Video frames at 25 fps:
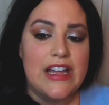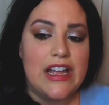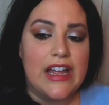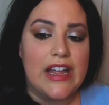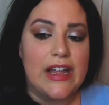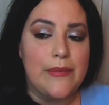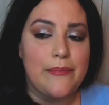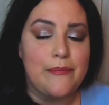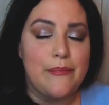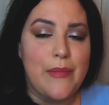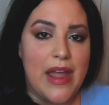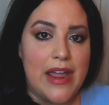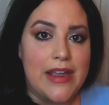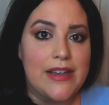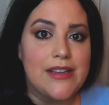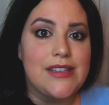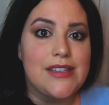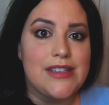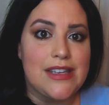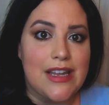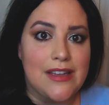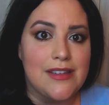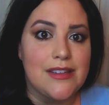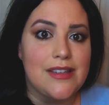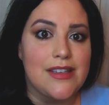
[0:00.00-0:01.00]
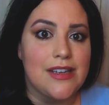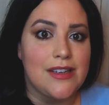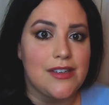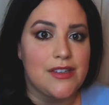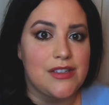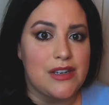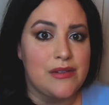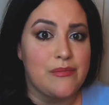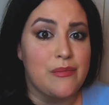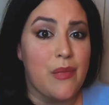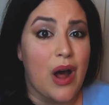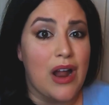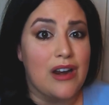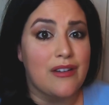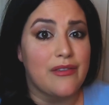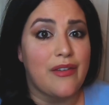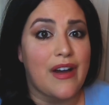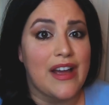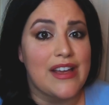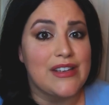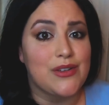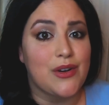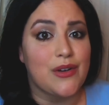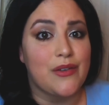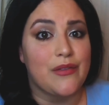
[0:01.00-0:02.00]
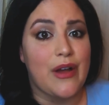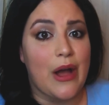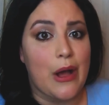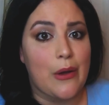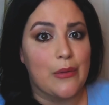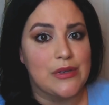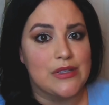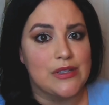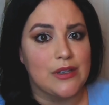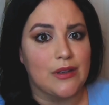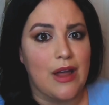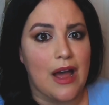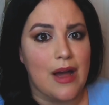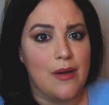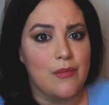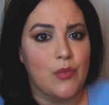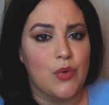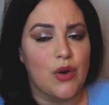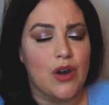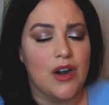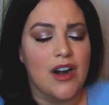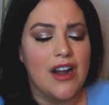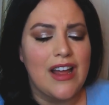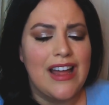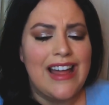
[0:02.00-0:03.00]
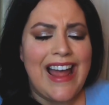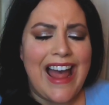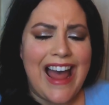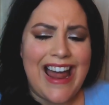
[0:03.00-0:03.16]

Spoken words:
it makes sense that she modifies her vowels a lot more.